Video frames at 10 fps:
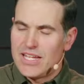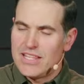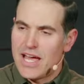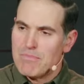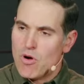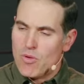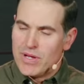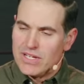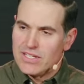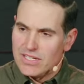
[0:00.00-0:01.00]
and in that
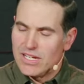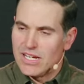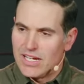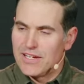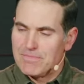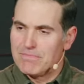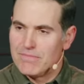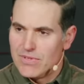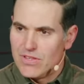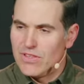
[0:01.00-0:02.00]
moment, uh,
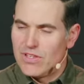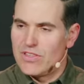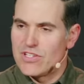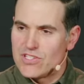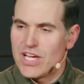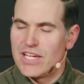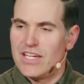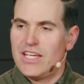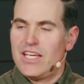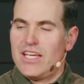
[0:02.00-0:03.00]
the
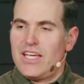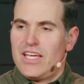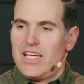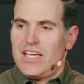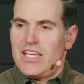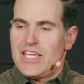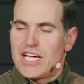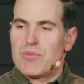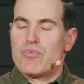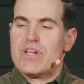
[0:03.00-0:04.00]
son, he
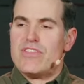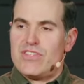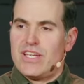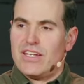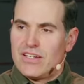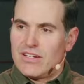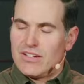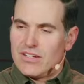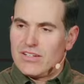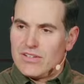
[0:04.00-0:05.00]
kind of breathes in,
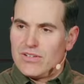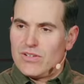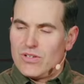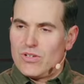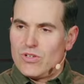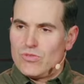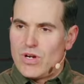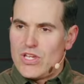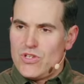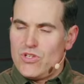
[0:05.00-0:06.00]

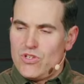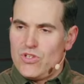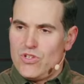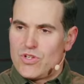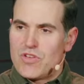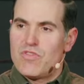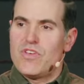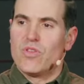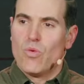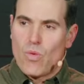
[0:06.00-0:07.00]
right? You, you can
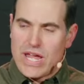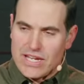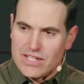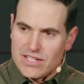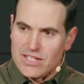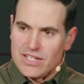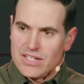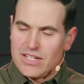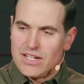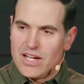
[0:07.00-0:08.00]
feel the weight
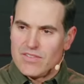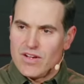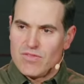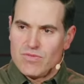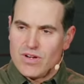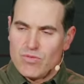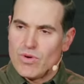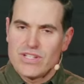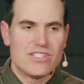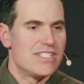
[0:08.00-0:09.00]
of, of, of
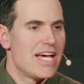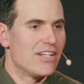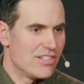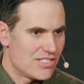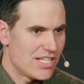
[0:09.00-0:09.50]
what is his dad going